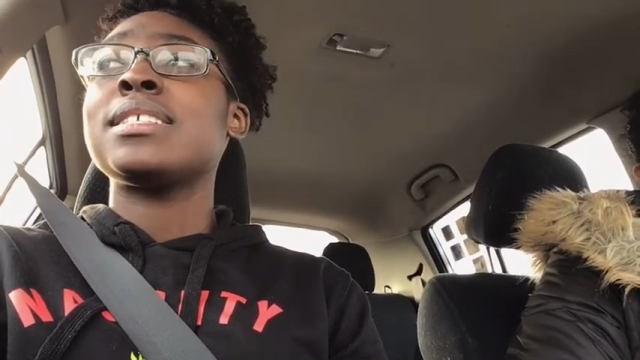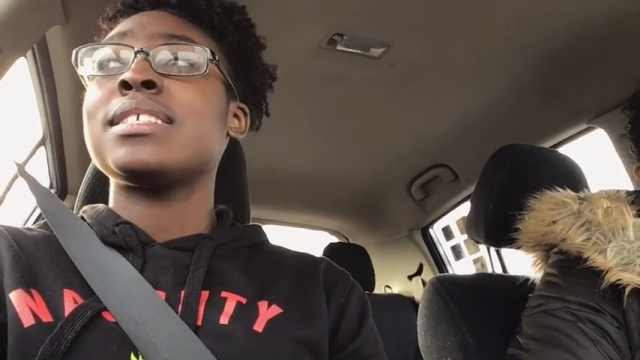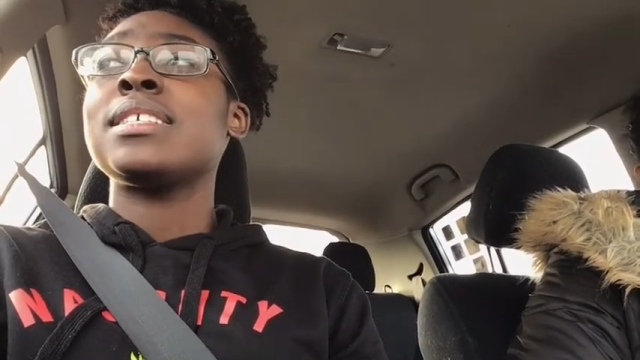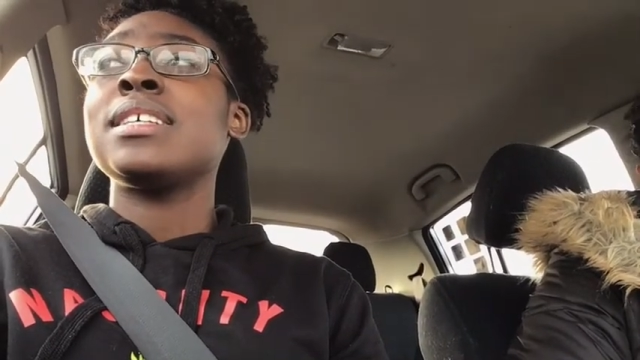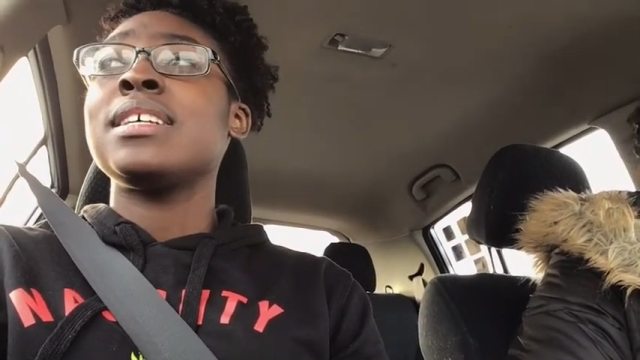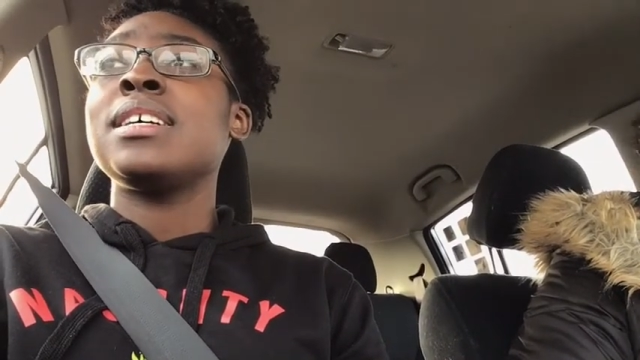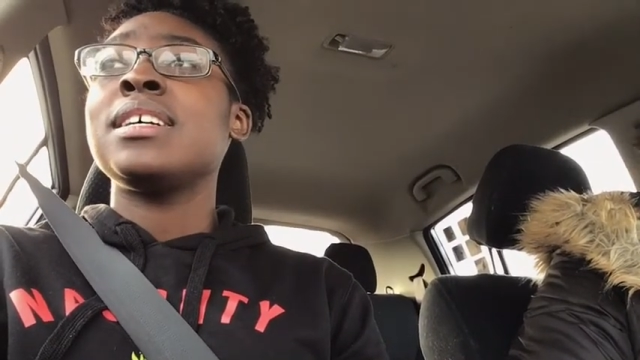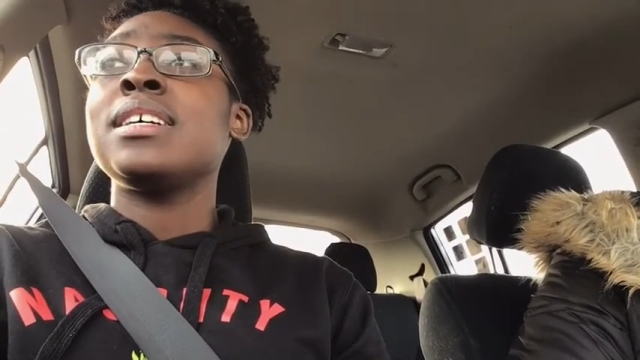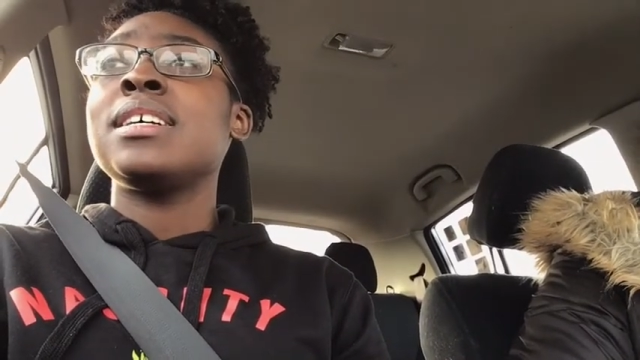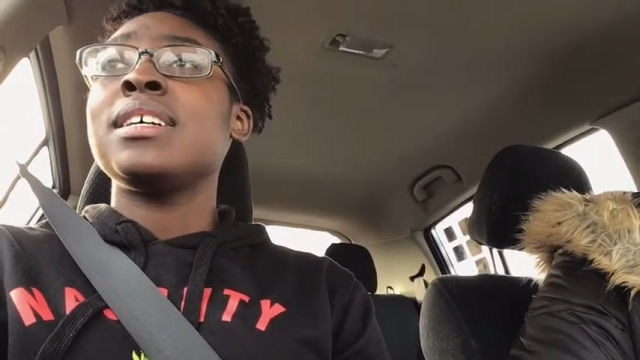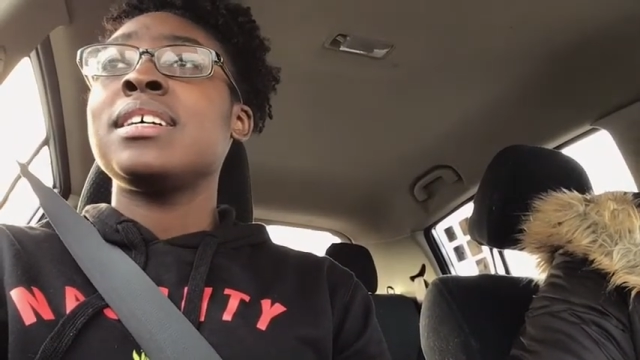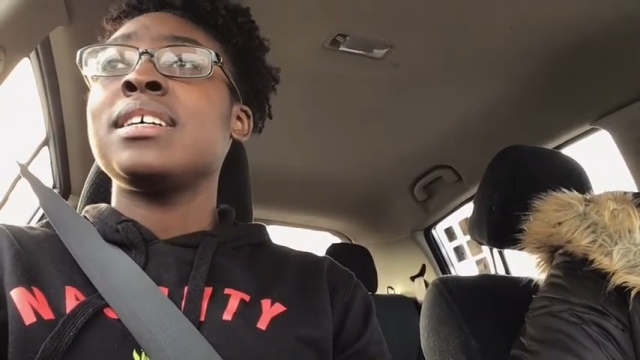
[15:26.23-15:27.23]

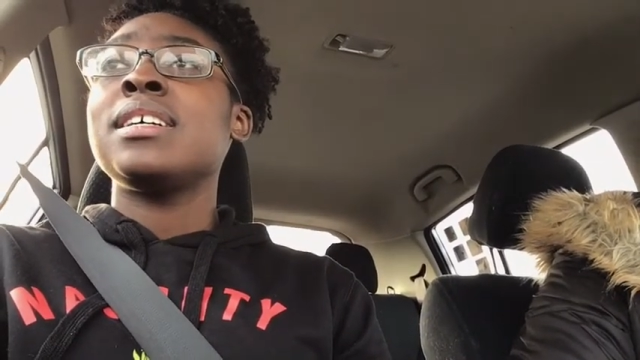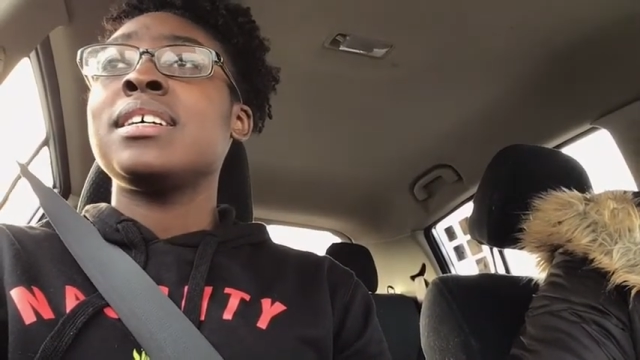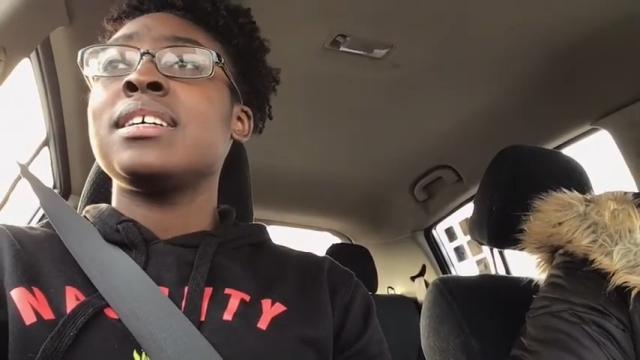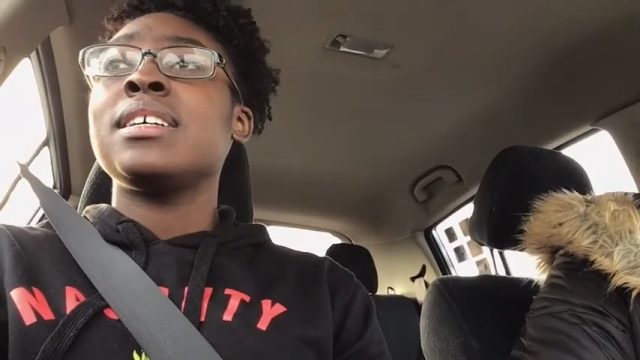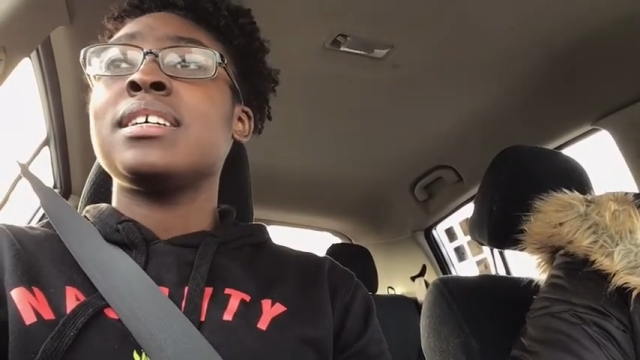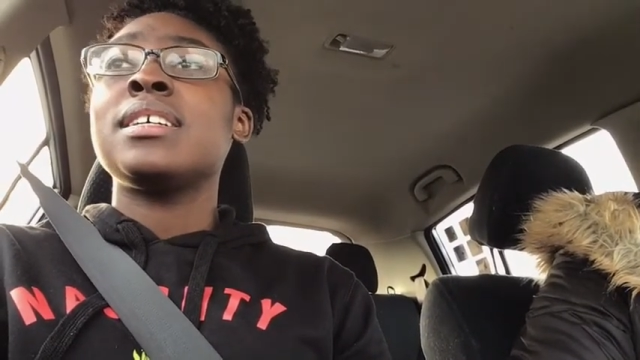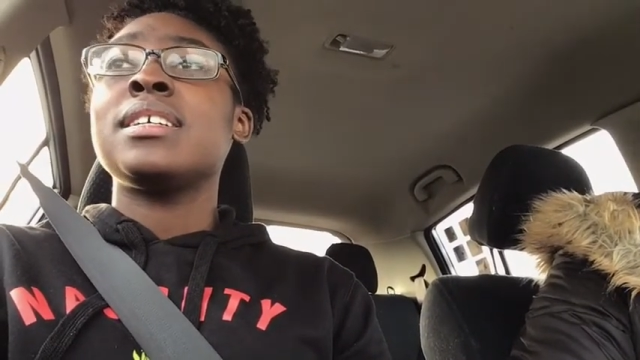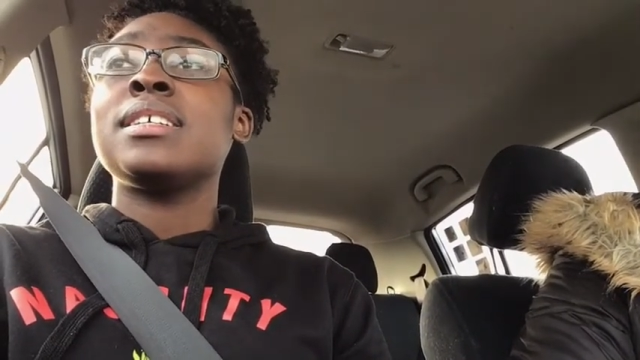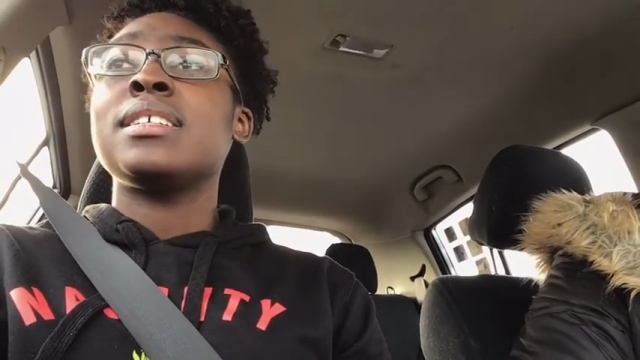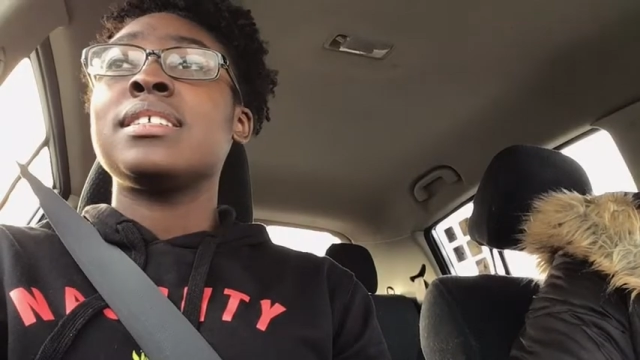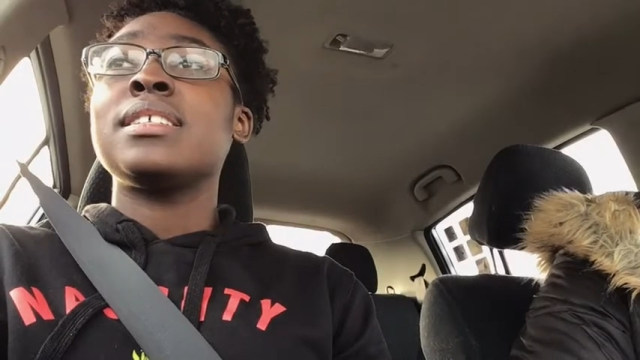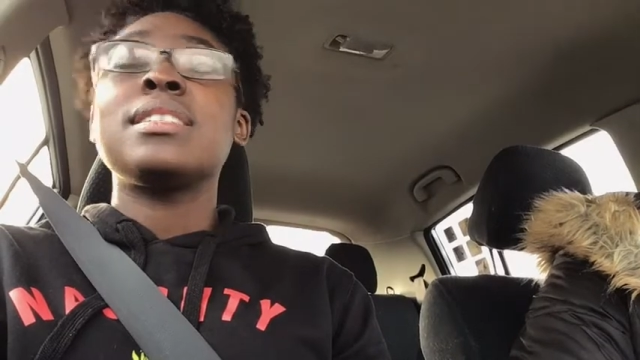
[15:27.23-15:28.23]
Mm, just,
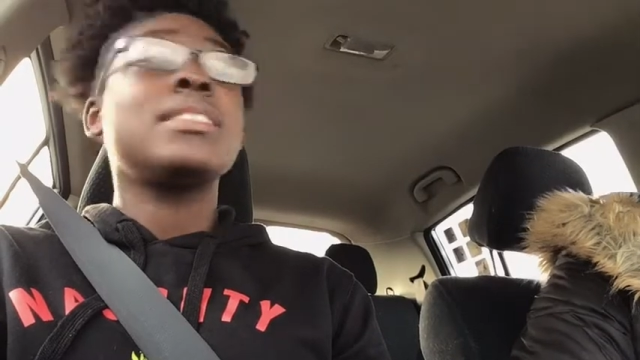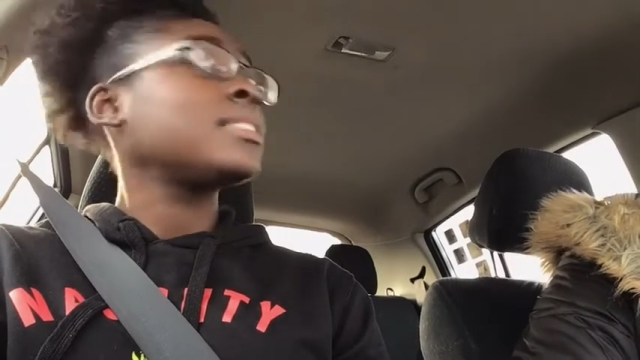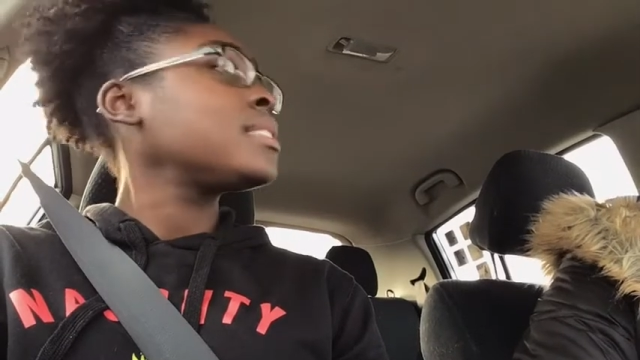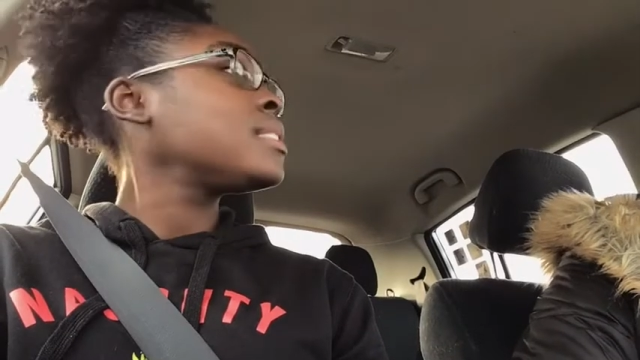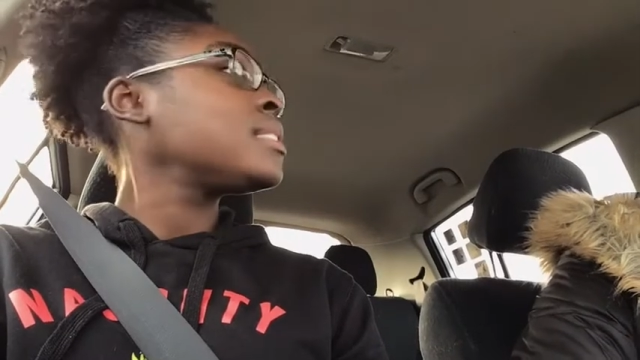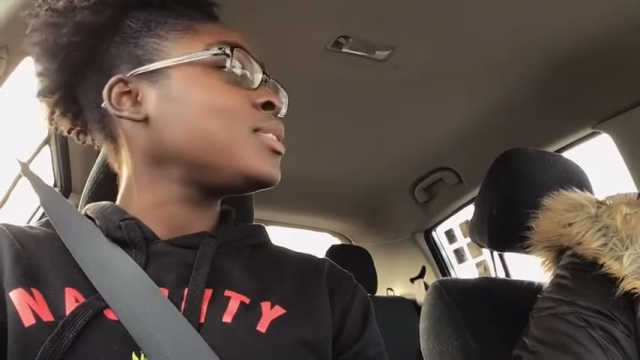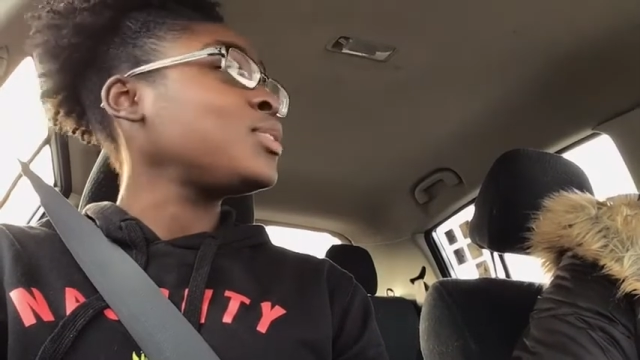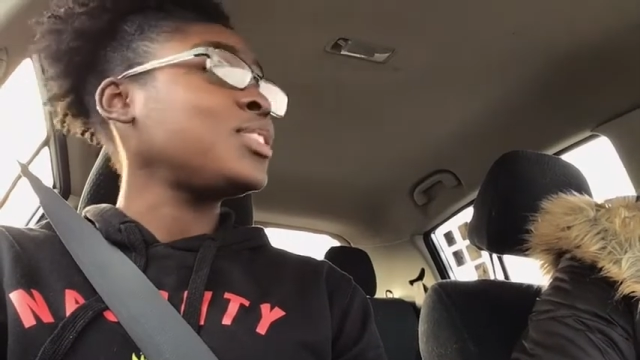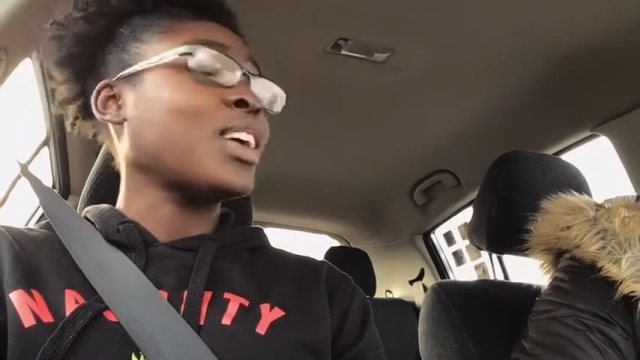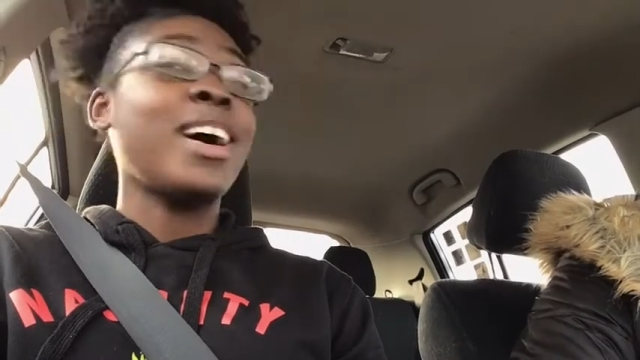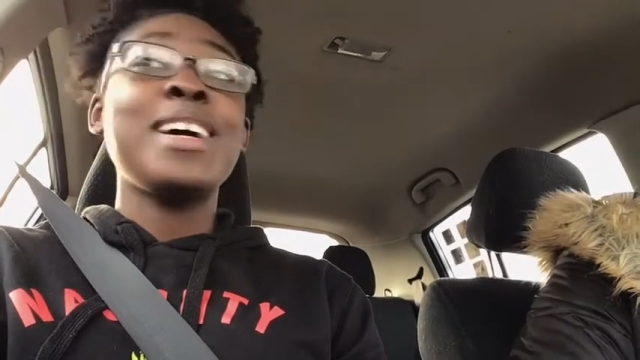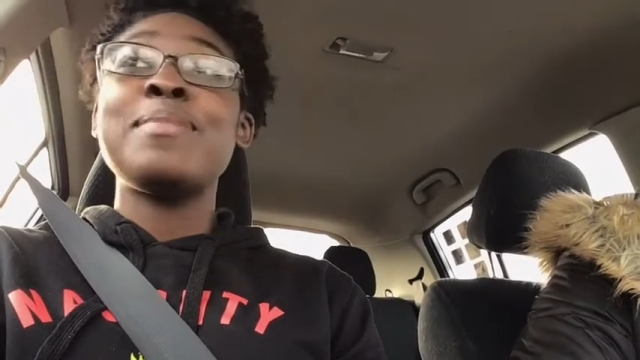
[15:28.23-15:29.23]
You
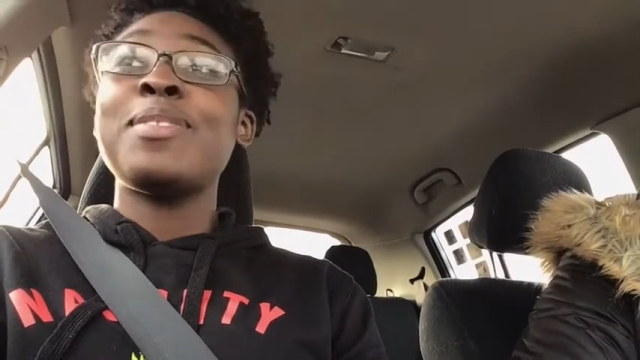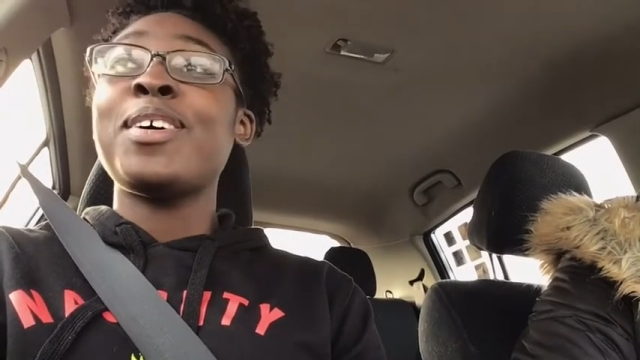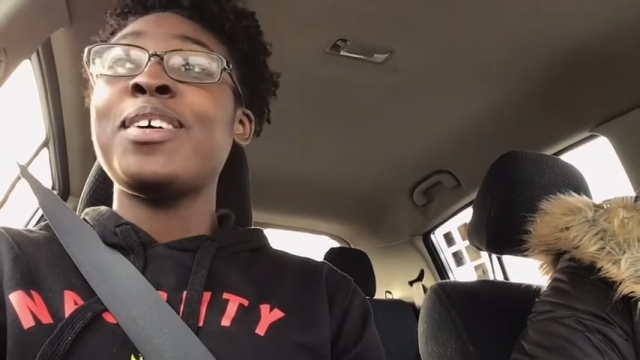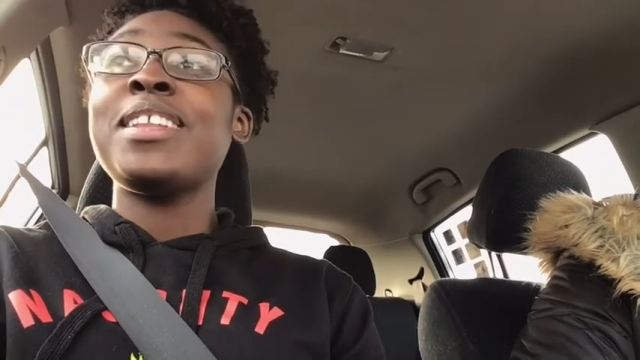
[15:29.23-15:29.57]
saw him though?